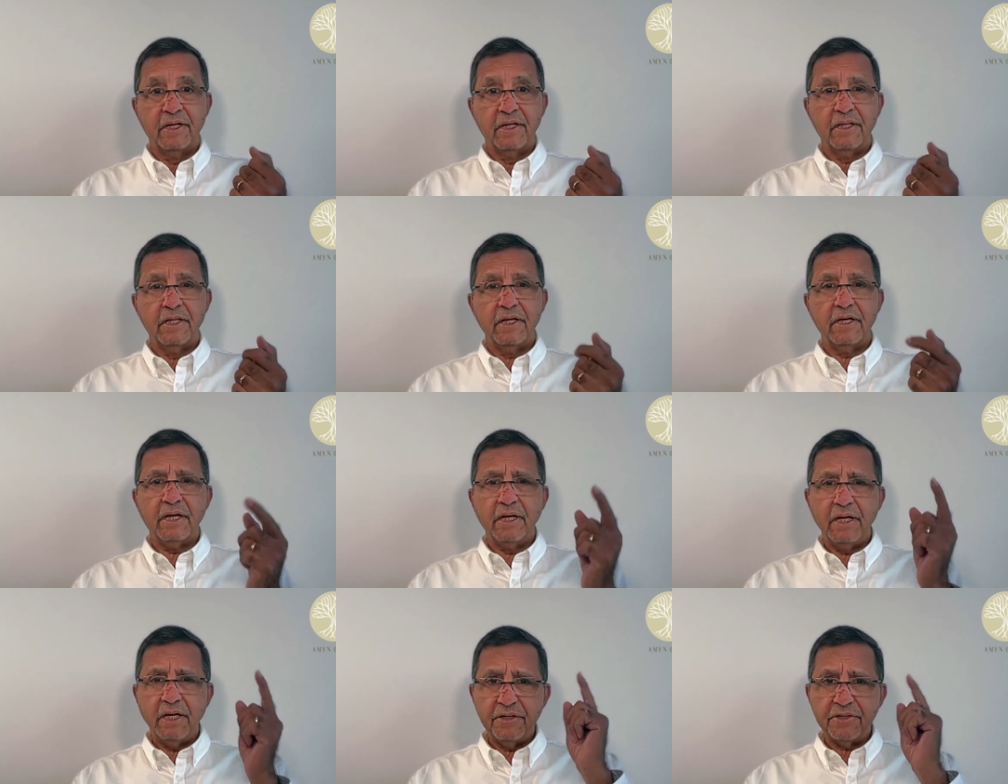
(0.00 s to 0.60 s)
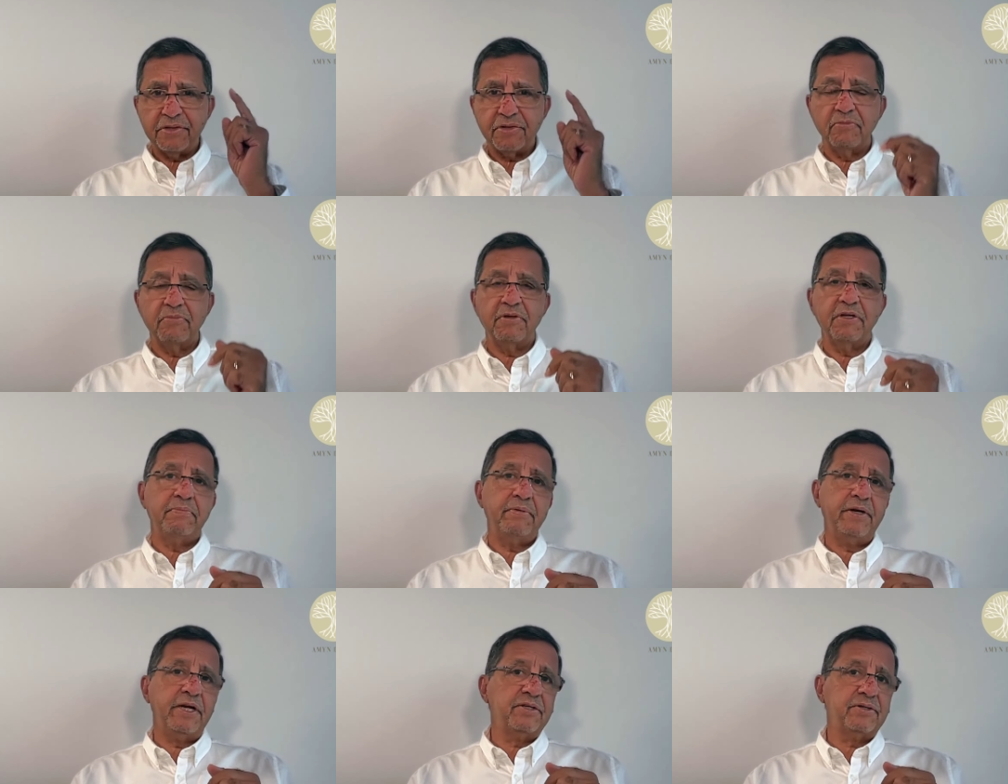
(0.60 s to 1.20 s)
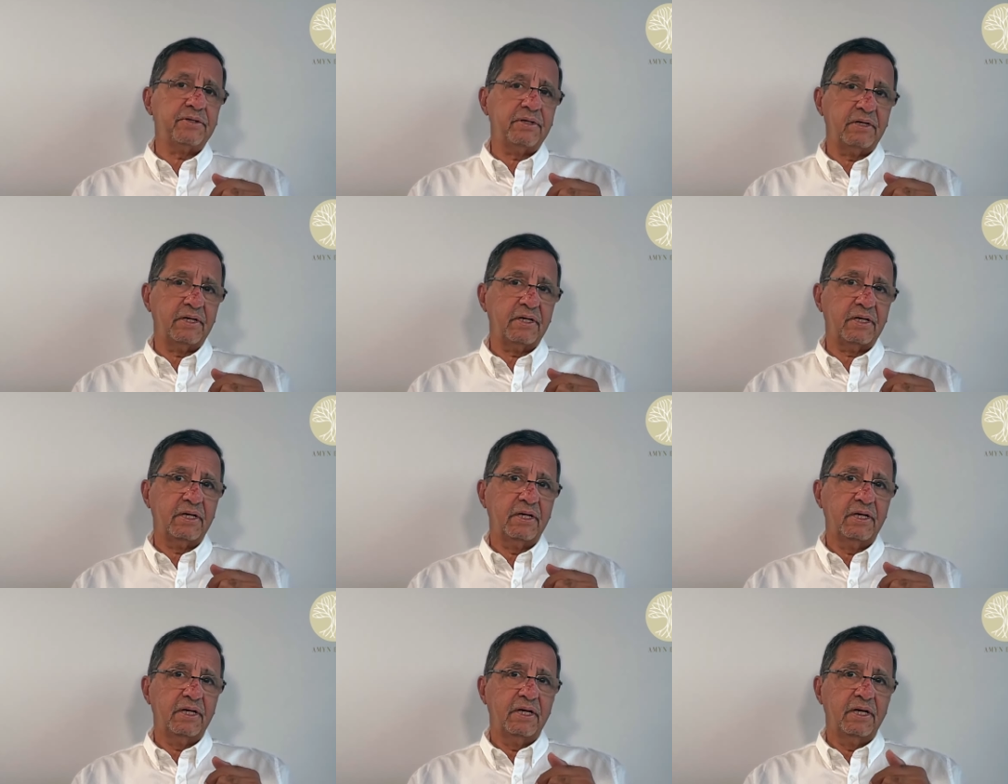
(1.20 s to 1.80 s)
The key is to be patient
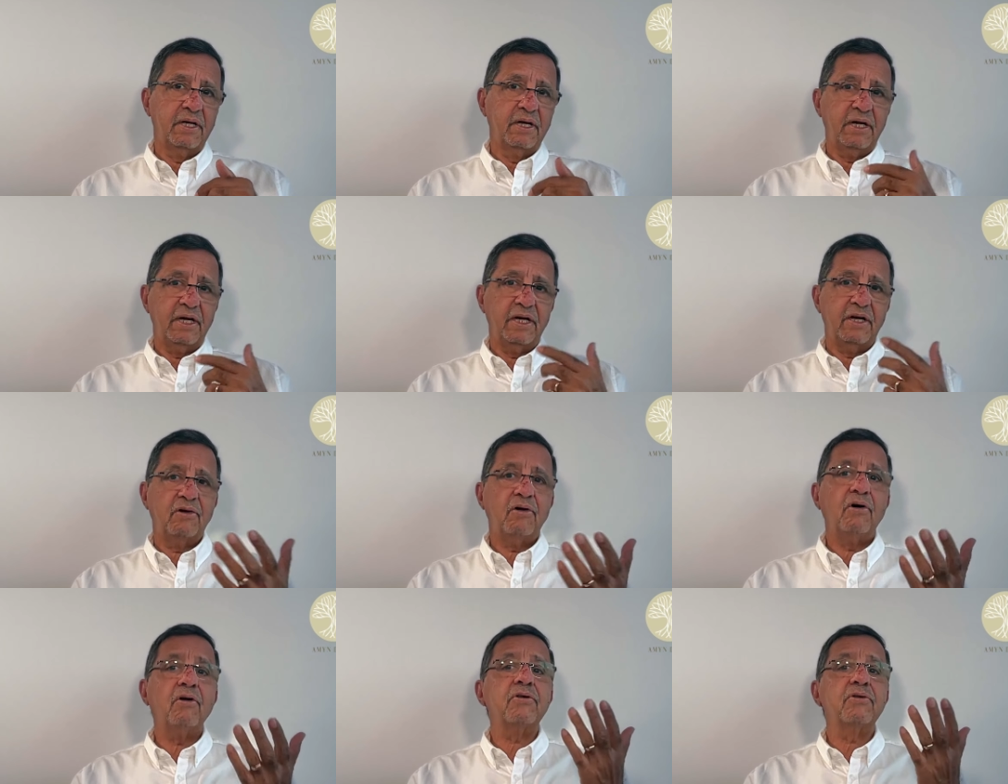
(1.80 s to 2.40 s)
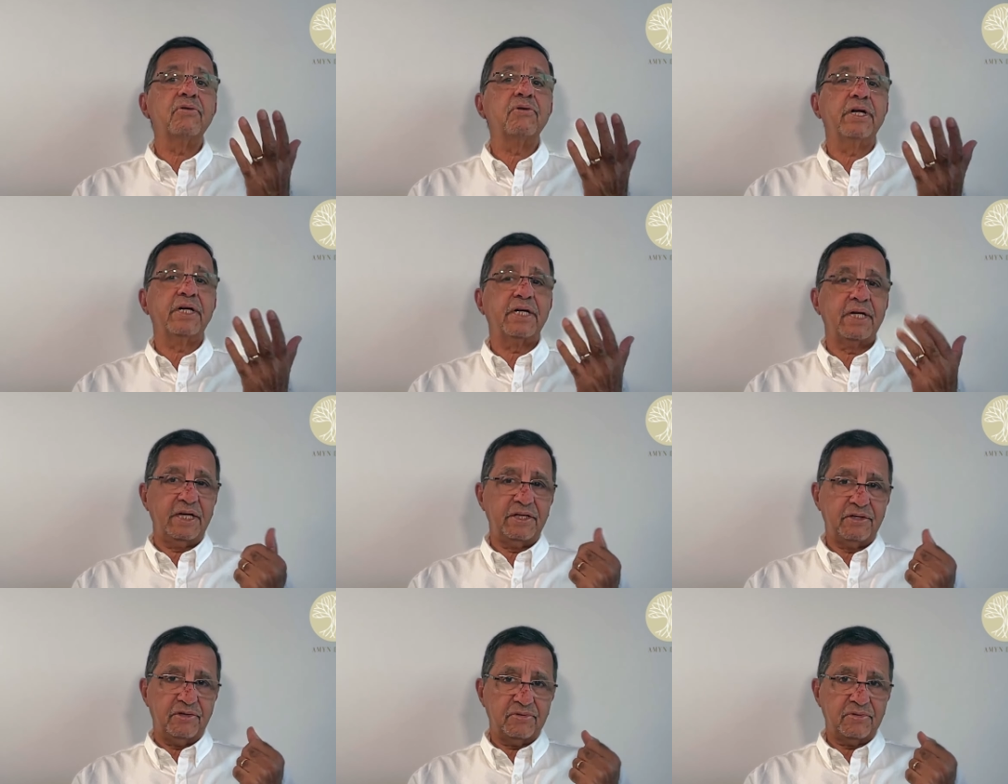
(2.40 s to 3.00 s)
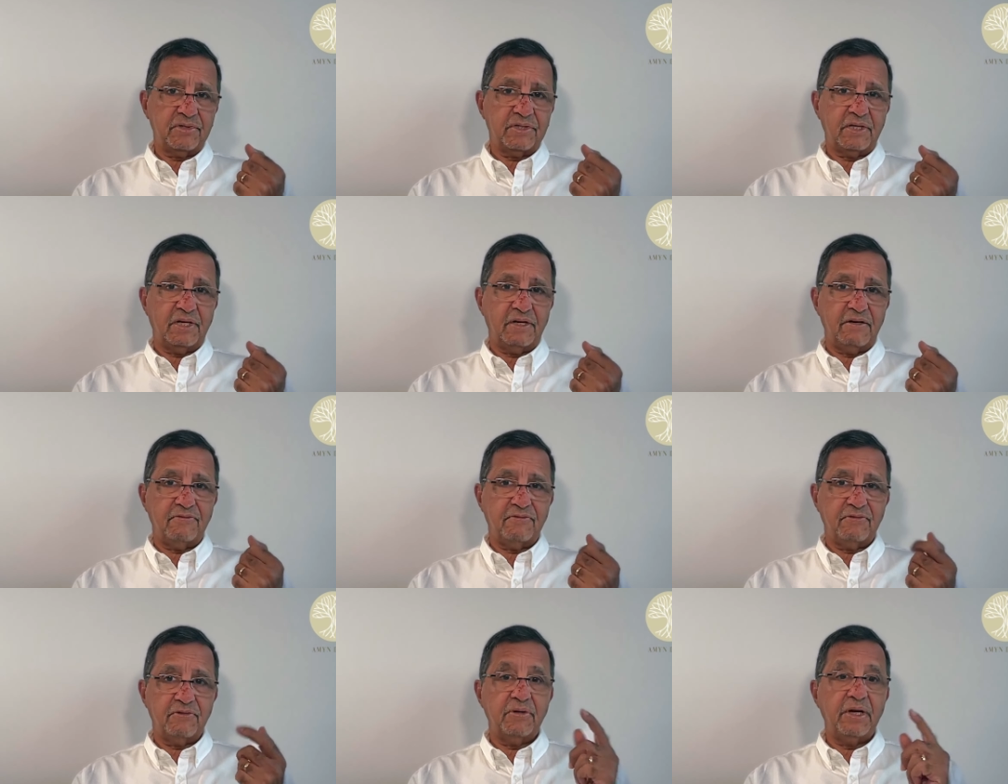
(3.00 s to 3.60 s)
and not to attach
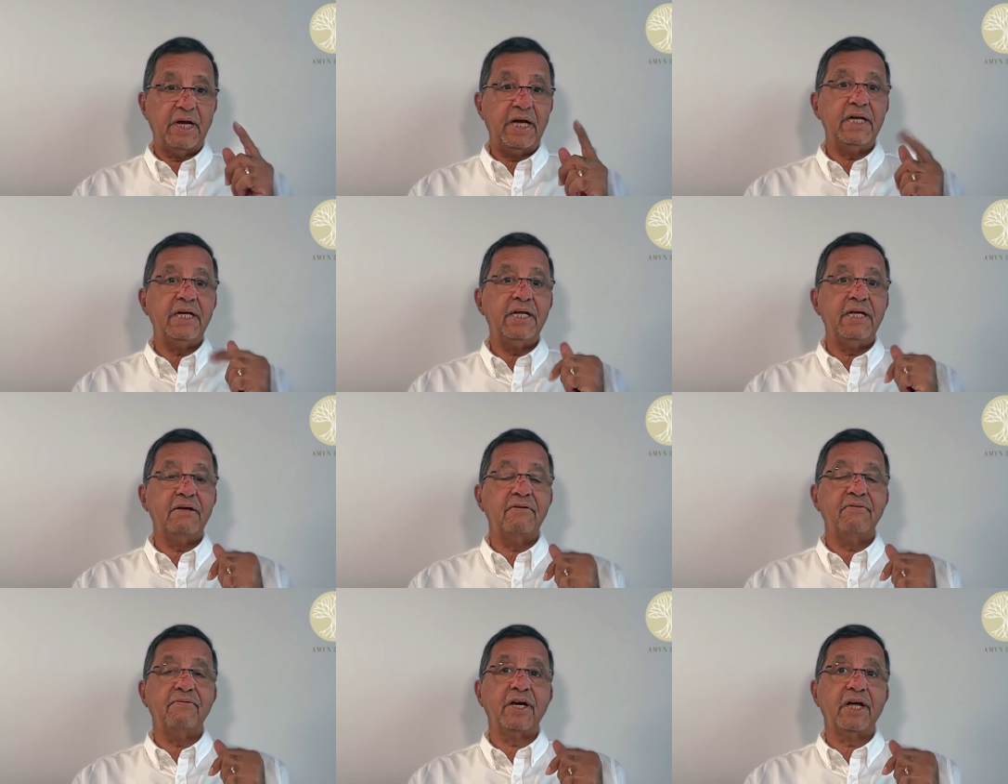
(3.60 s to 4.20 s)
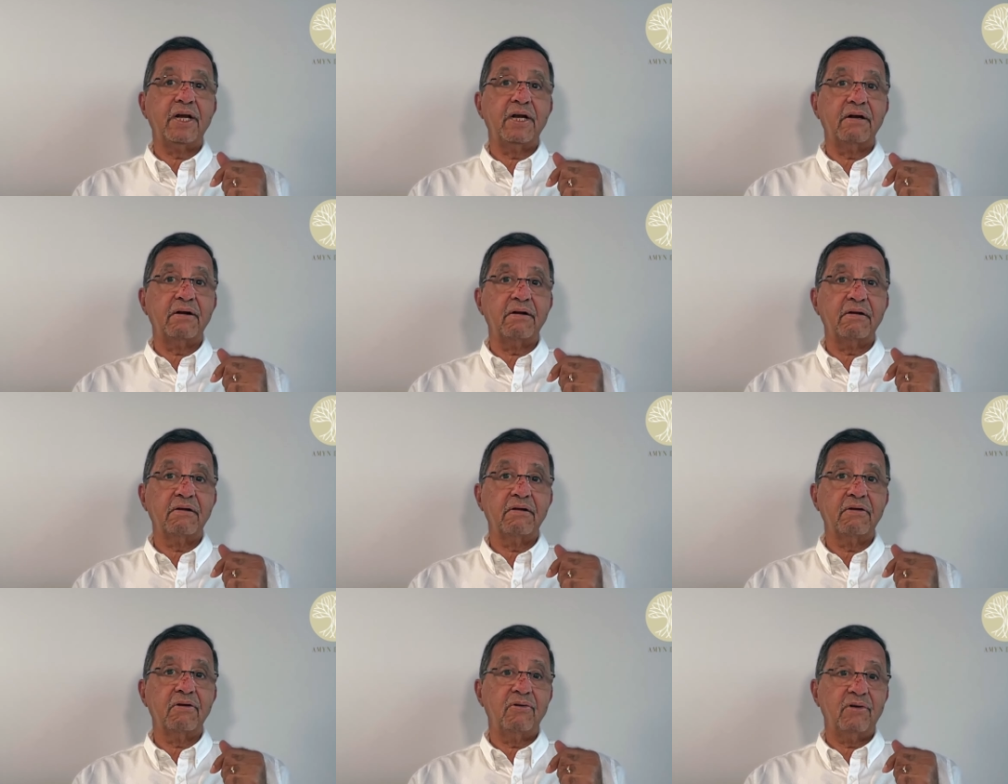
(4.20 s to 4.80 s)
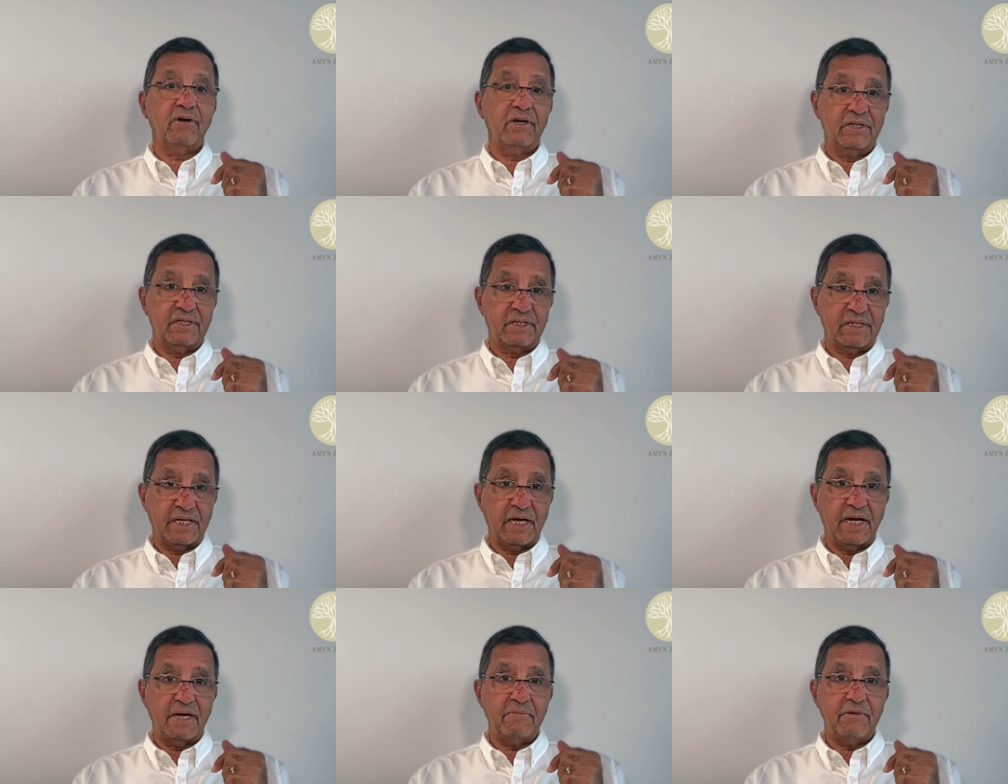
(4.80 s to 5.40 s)
yourself to any event or its
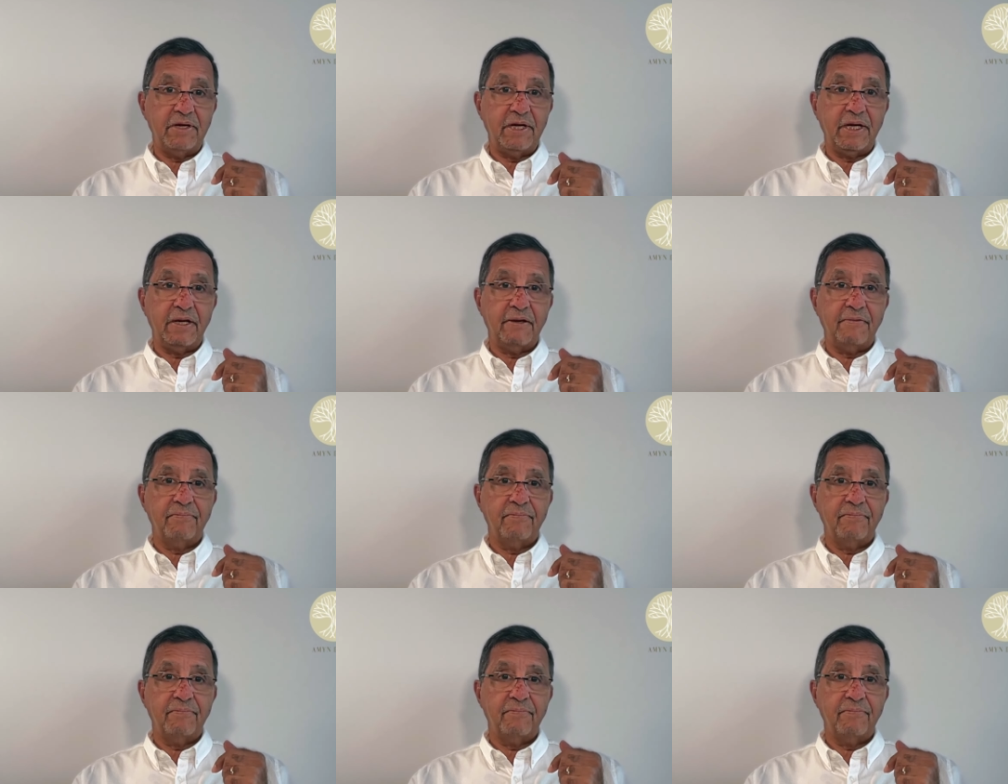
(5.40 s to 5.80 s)
timing.